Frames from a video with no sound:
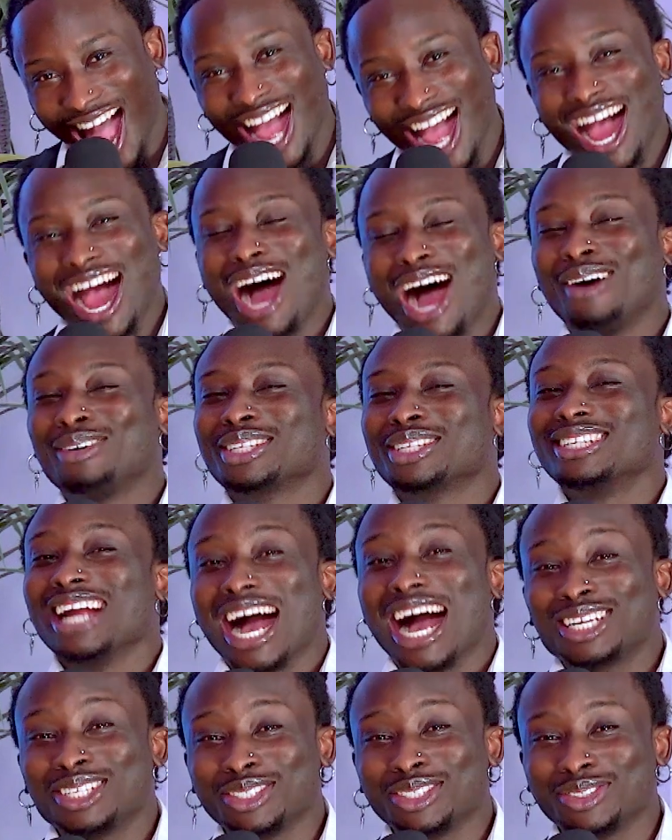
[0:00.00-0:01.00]
I was gonna
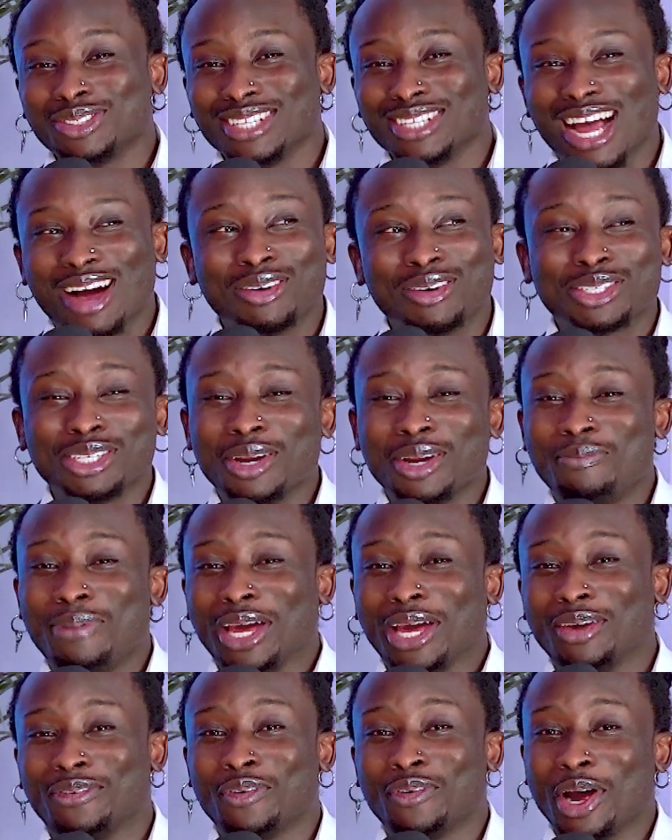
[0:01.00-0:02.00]
ask you. I was gonna
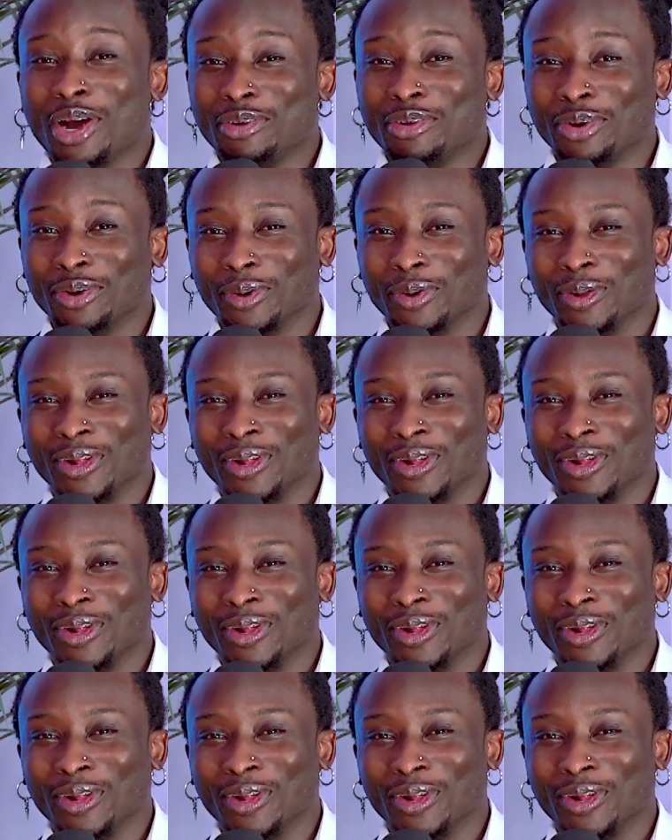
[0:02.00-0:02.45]
beg you for a role.